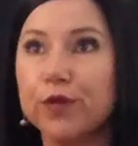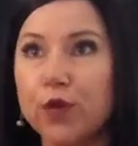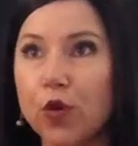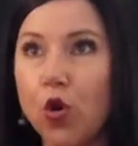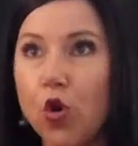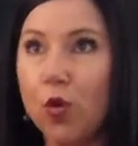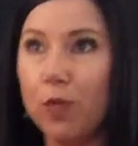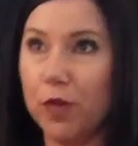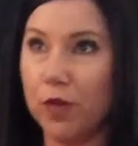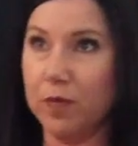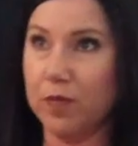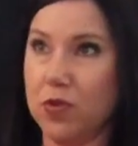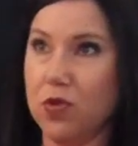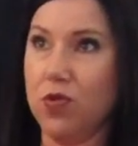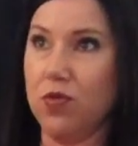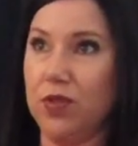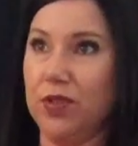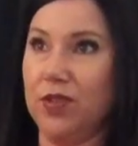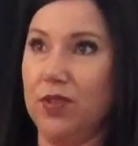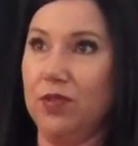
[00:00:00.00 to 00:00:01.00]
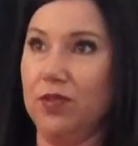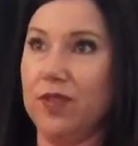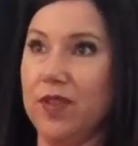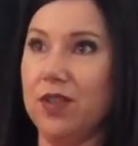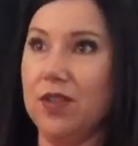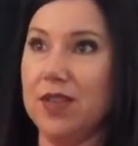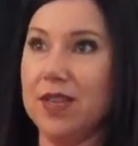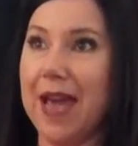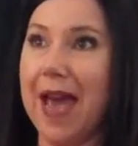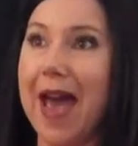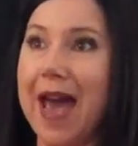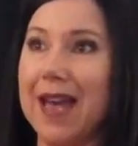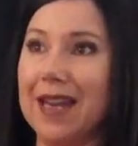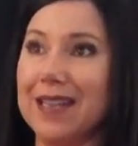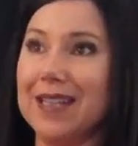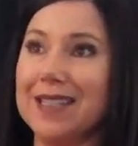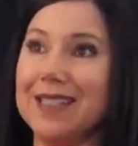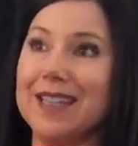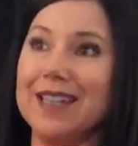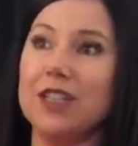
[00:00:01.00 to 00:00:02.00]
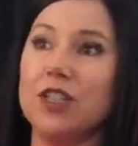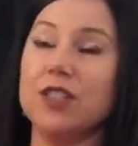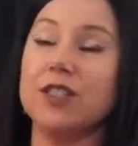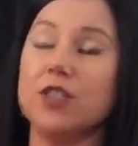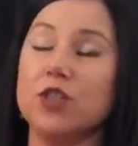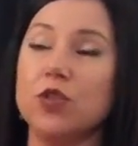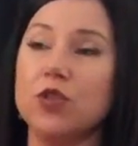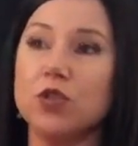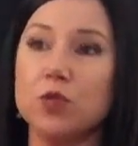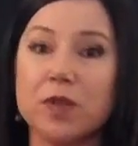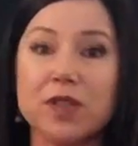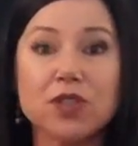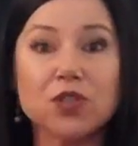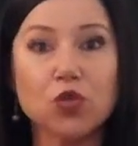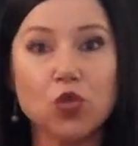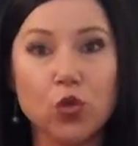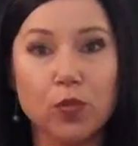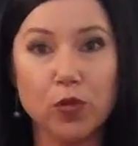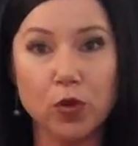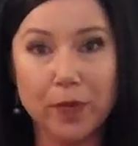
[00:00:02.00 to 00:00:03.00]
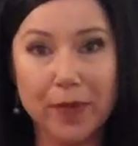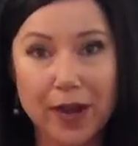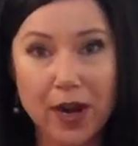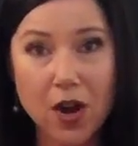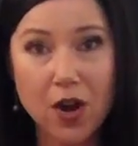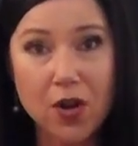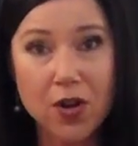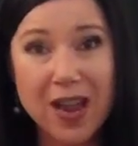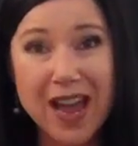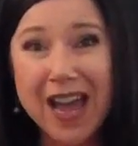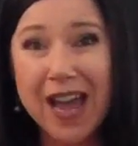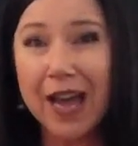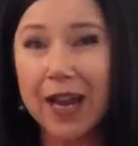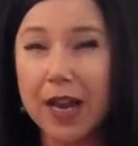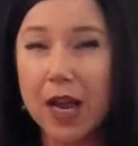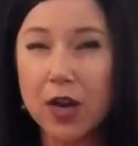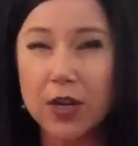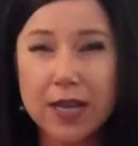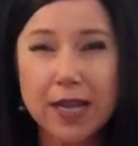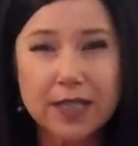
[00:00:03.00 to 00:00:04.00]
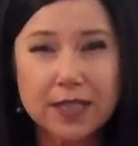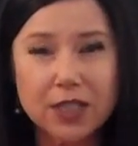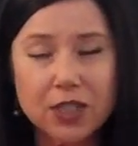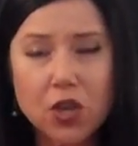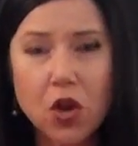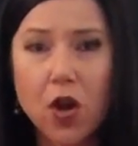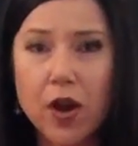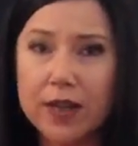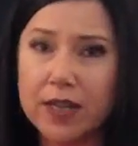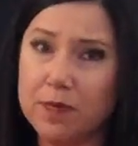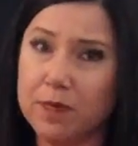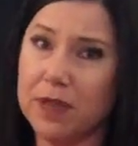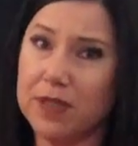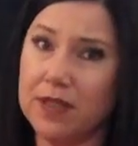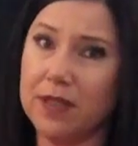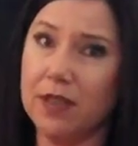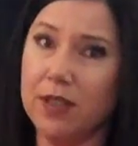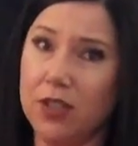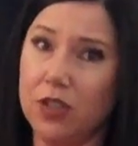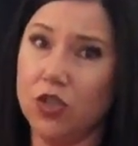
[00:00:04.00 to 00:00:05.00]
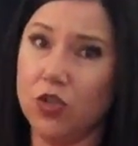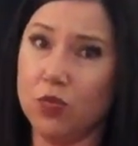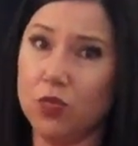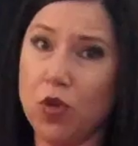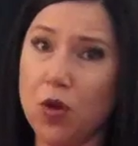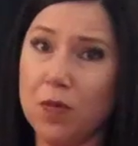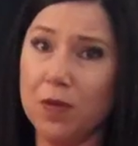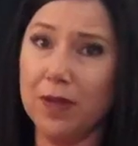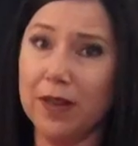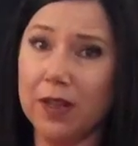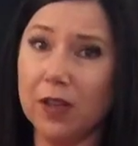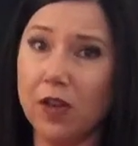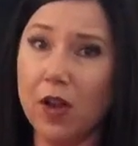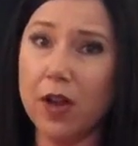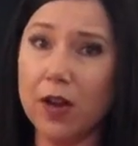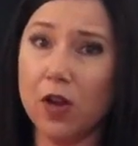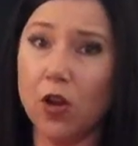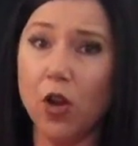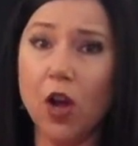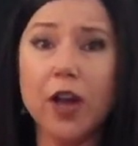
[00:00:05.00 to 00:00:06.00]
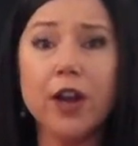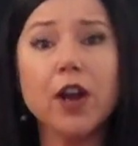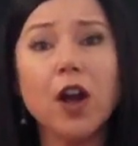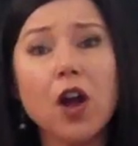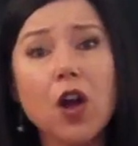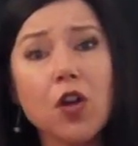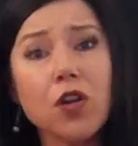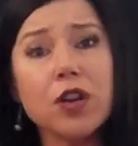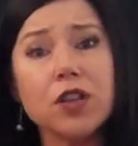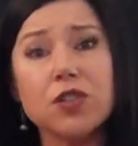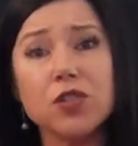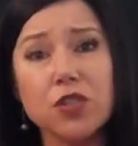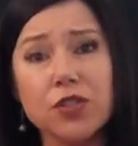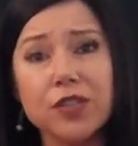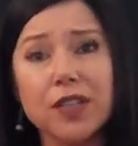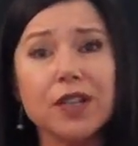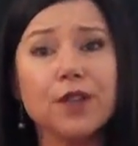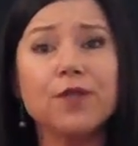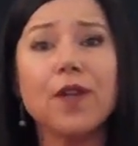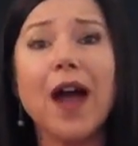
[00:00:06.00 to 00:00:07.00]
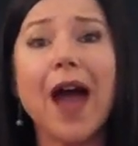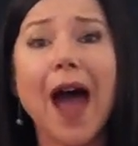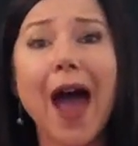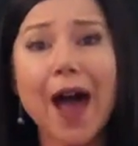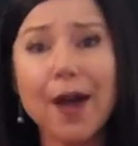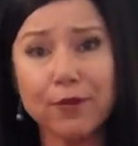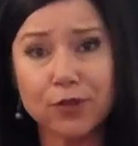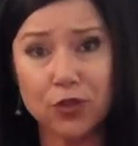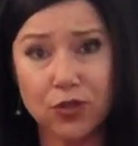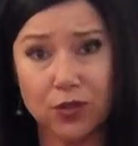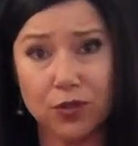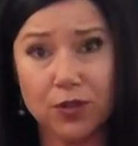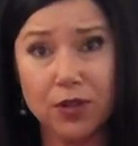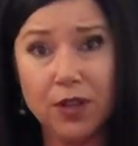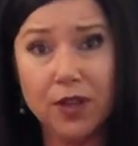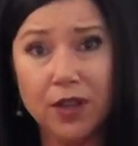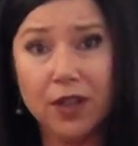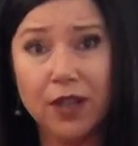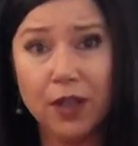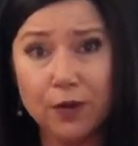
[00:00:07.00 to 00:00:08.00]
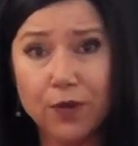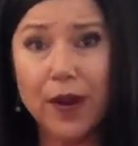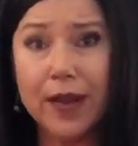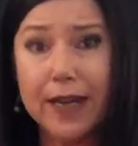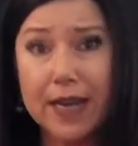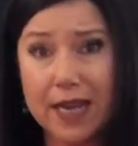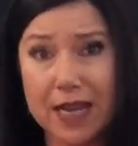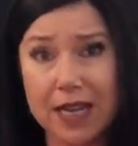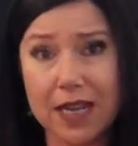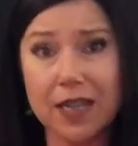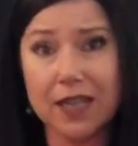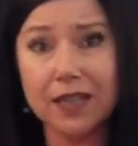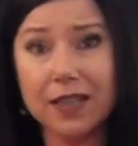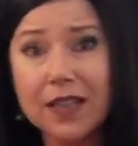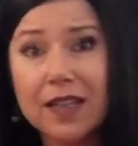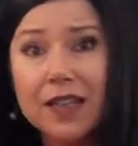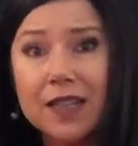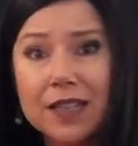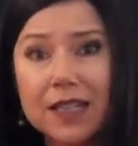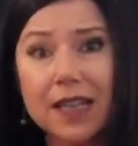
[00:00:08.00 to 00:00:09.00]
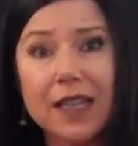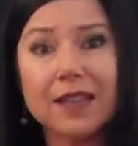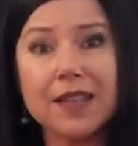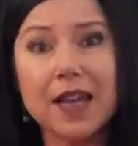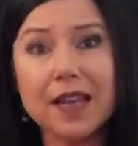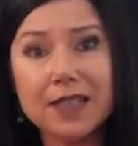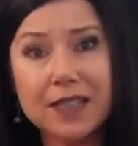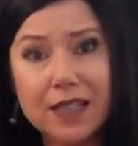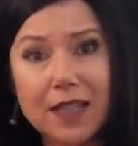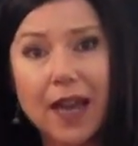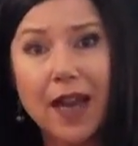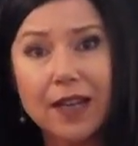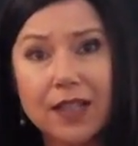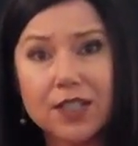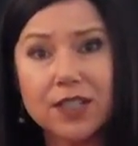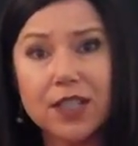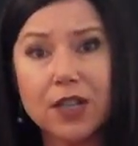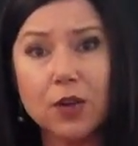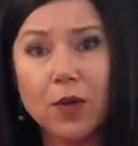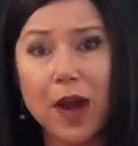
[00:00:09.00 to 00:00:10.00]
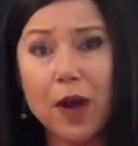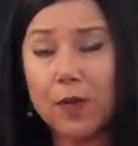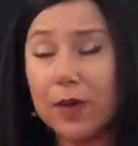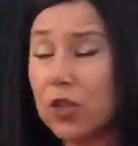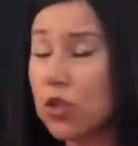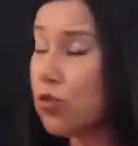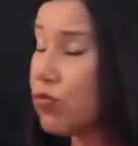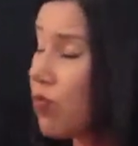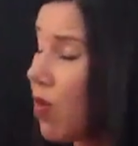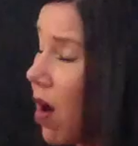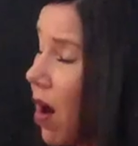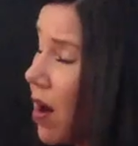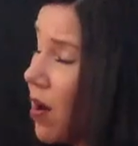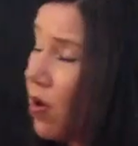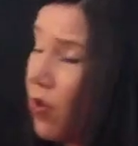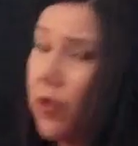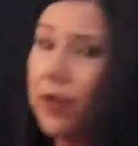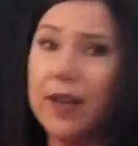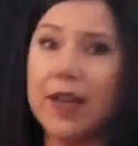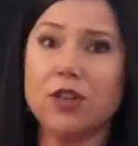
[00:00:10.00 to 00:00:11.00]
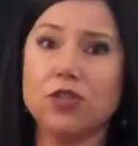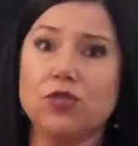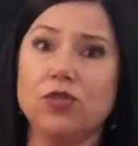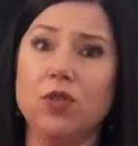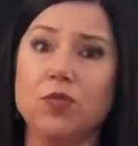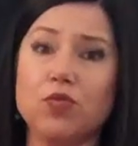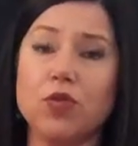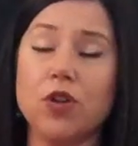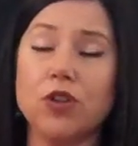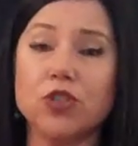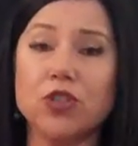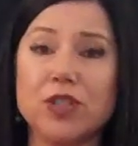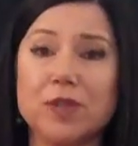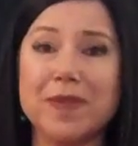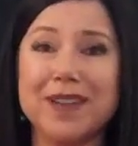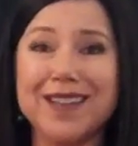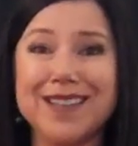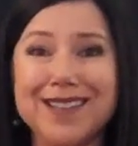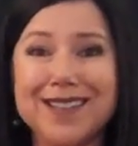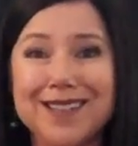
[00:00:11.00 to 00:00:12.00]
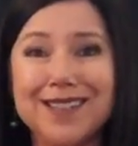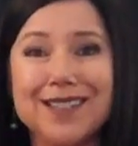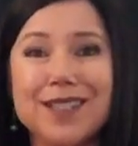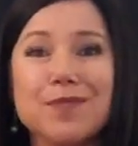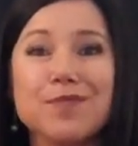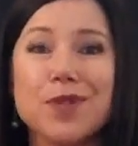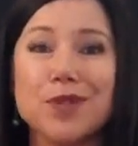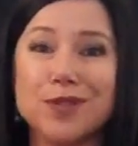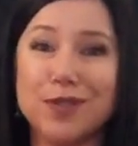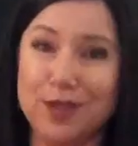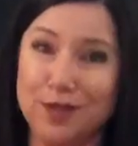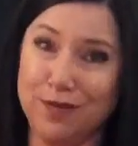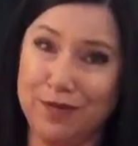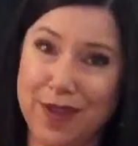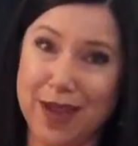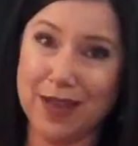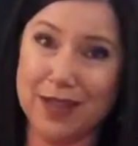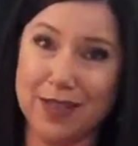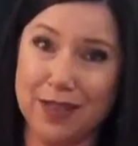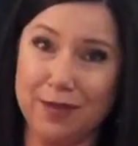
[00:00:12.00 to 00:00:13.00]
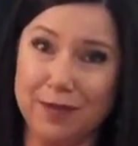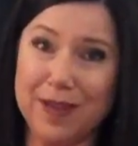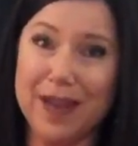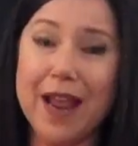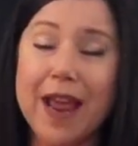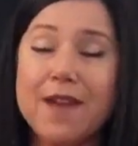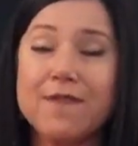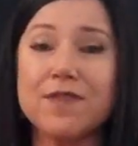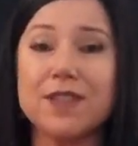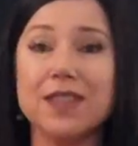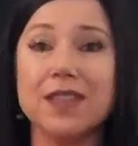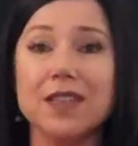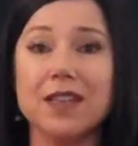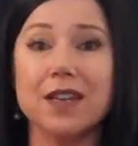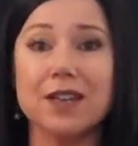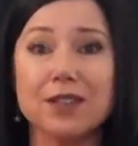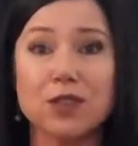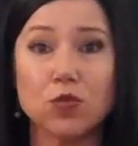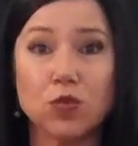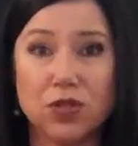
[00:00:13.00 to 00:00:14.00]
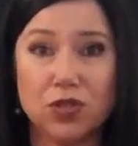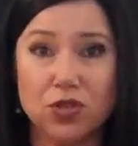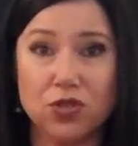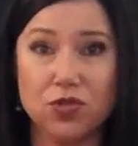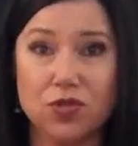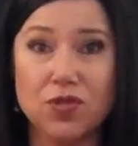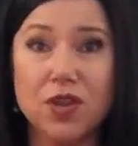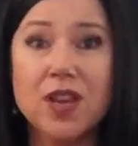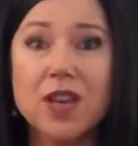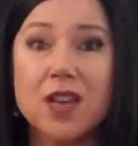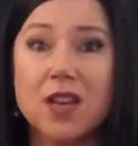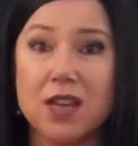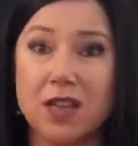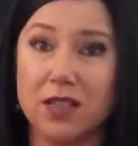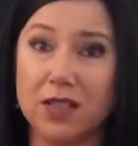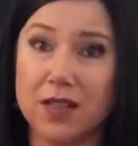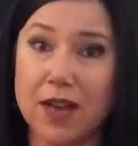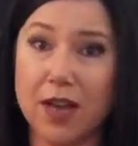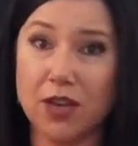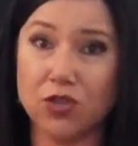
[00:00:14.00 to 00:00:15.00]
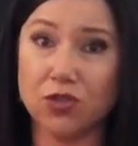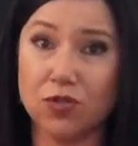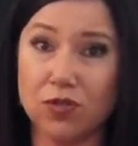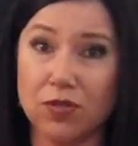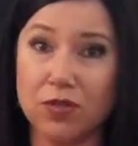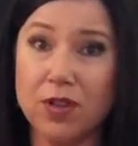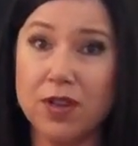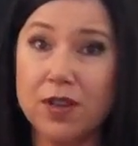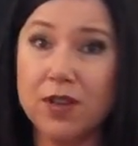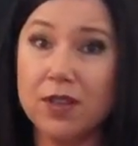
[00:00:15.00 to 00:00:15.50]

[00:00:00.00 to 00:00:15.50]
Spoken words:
form of minoxidil that you can, as it is used with saw palmetto, and it only has a tiny percentage of propylene glycol, and I only use it if I have to. If I need to get that DHT away, we try all the natural approaches, but it is the most effective. But everything else we do is natural.